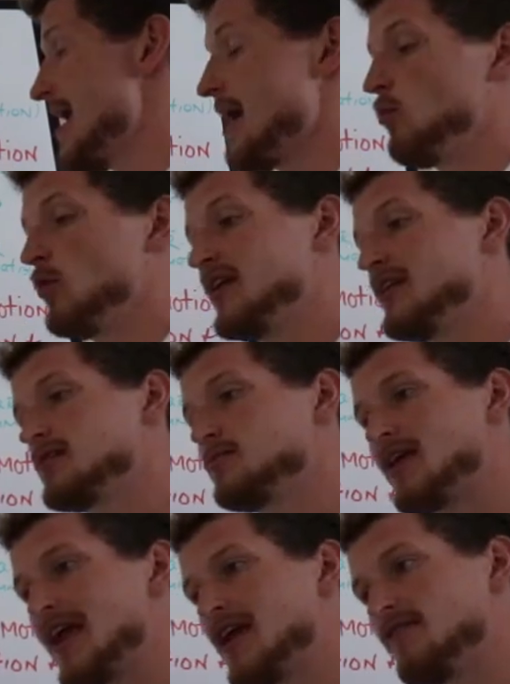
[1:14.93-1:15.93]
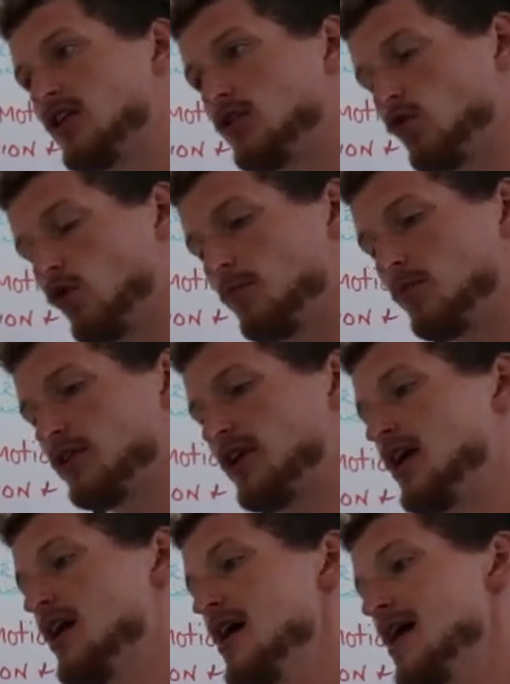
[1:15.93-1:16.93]
And when it is behaving
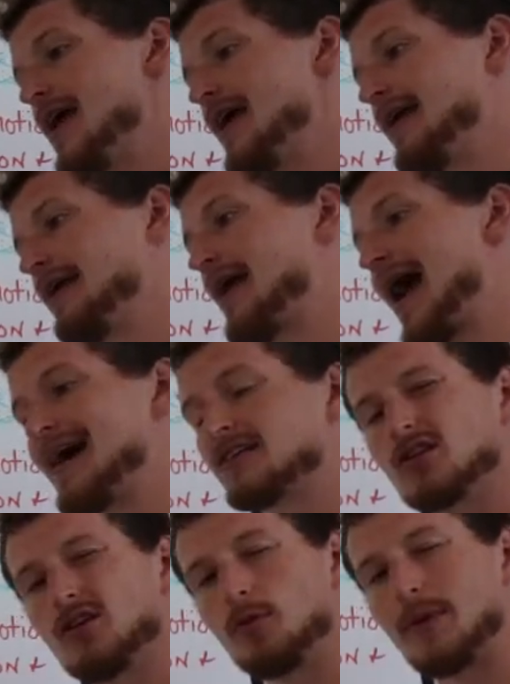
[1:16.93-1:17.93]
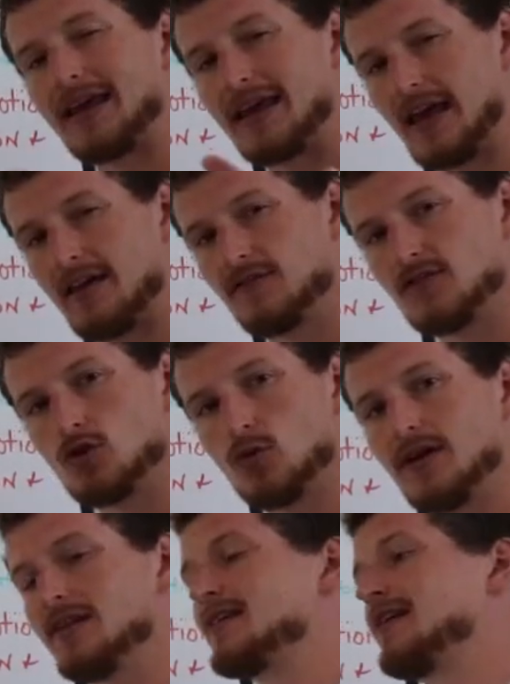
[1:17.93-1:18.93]
normally, it has a little bit of give
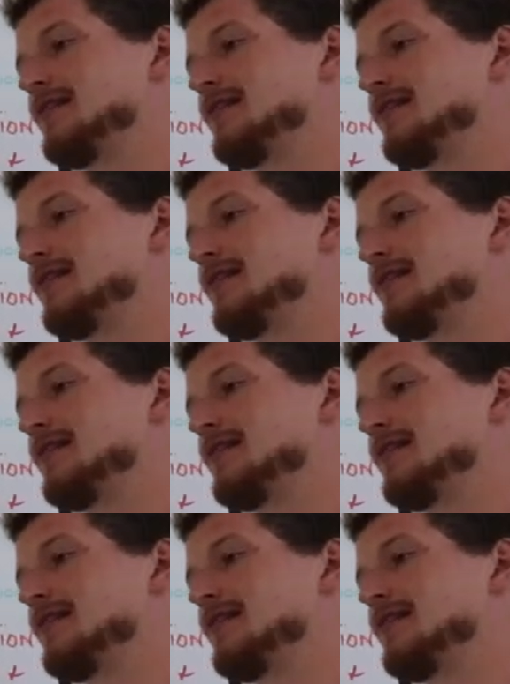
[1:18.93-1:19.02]
to it that